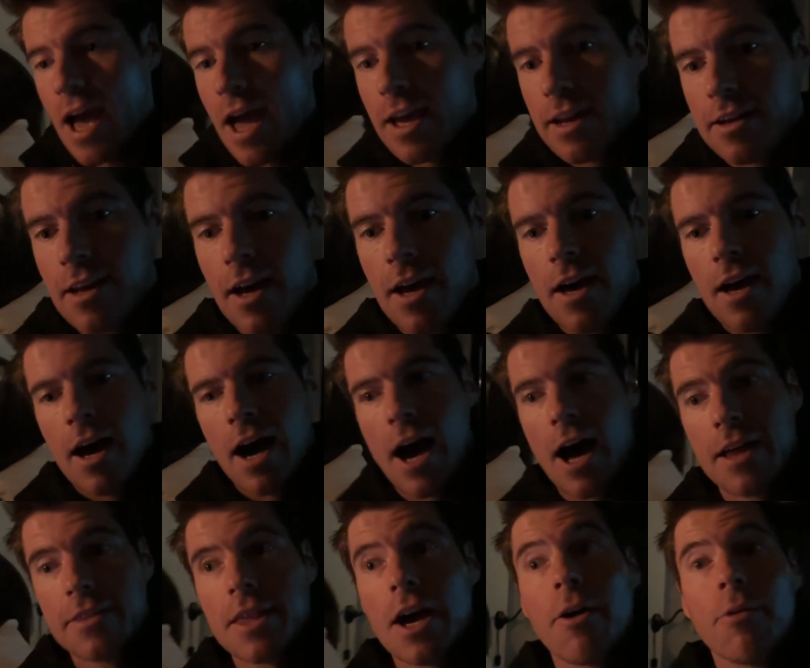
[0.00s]
And
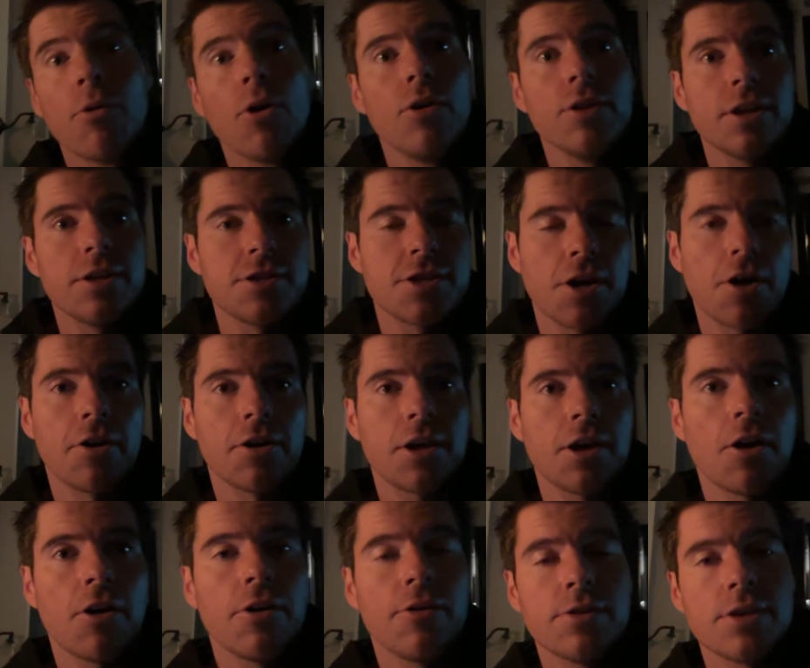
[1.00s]
they were all in
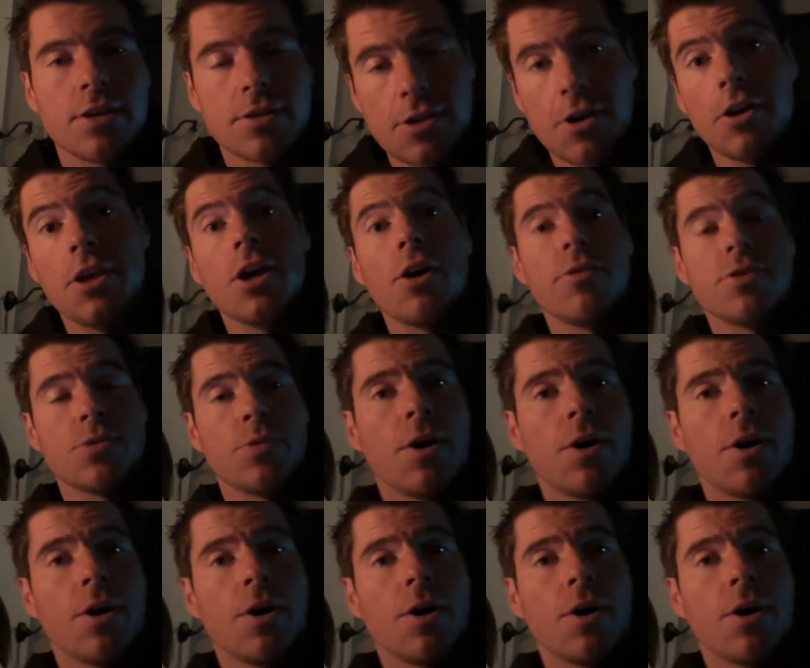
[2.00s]
Tokyo as